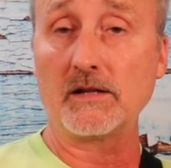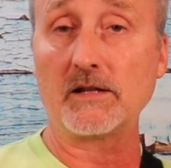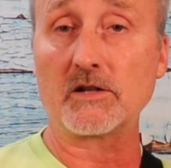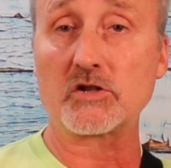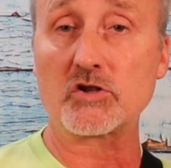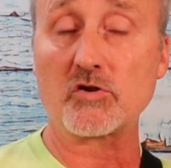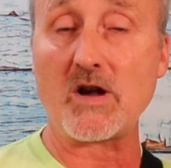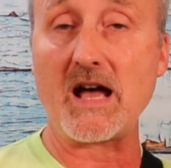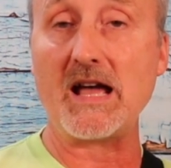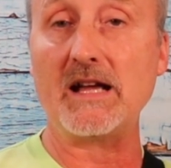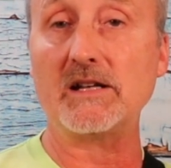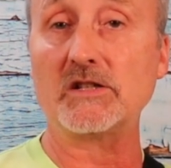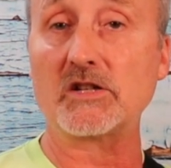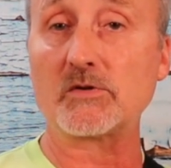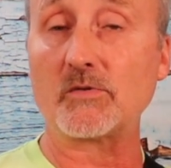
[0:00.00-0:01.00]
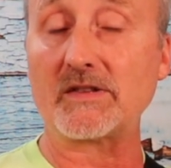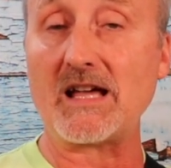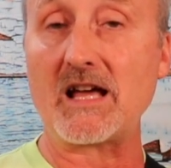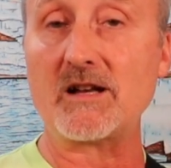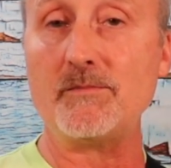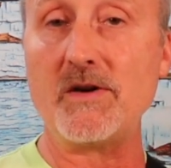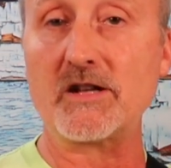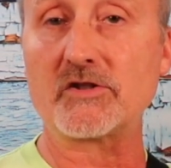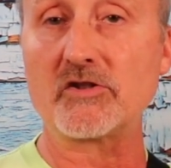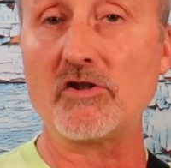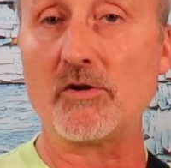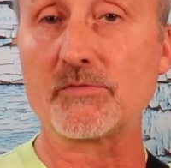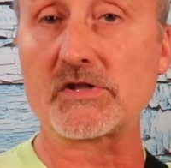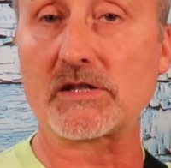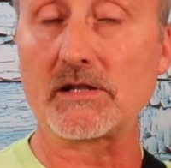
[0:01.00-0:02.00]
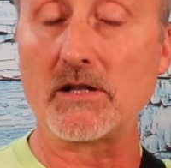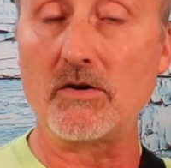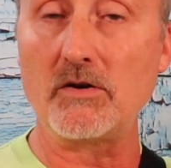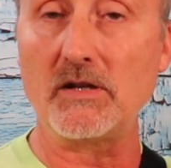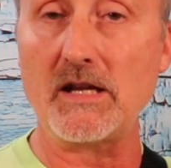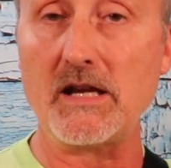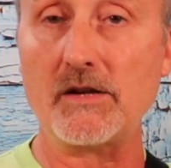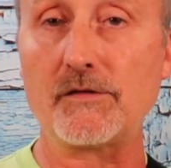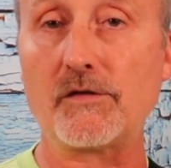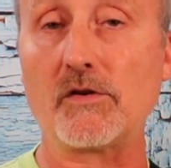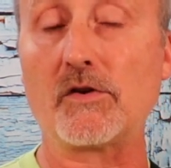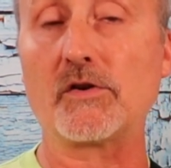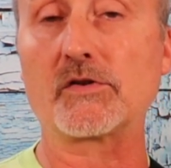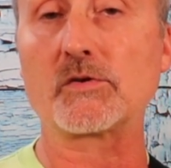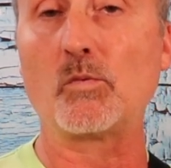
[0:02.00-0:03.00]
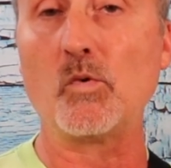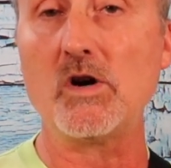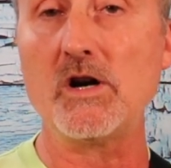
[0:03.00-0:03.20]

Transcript: Let's try it just without a metronome, slowly at first.